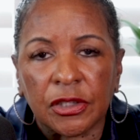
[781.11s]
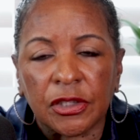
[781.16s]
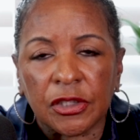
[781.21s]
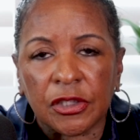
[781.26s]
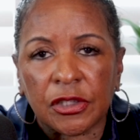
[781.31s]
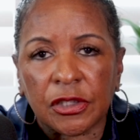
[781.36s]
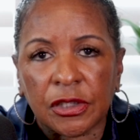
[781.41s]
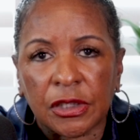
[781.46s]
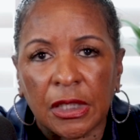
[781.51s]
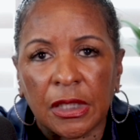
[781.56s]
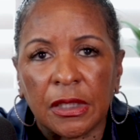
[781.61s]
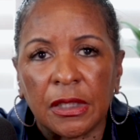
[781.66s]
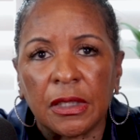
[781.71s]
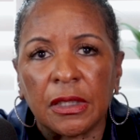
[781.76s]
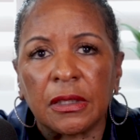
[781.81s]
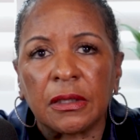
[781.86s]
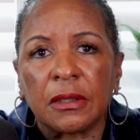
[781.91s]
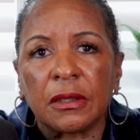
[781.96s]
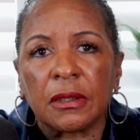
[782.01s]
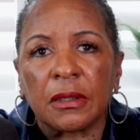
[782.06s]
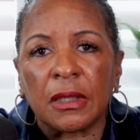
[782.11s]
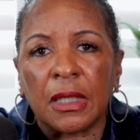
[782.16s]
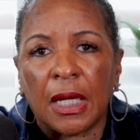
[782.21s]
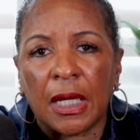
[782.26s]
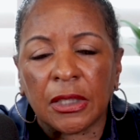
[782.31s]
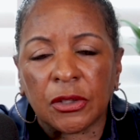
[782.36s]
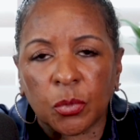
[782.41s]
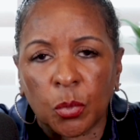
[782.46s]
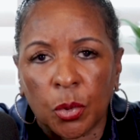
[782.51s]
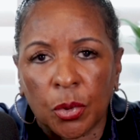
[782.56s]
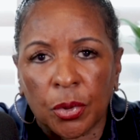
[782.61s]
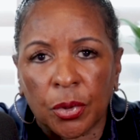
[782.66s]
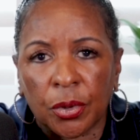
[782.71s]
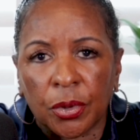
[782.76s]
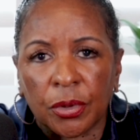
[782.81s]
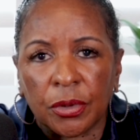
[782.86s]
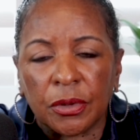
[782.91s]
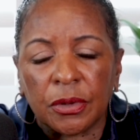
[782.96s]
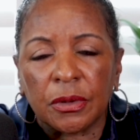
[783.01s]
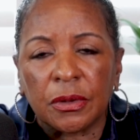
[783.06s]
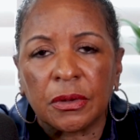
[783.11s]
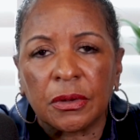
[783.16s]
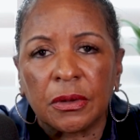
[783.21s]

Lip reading: this studying God's Word,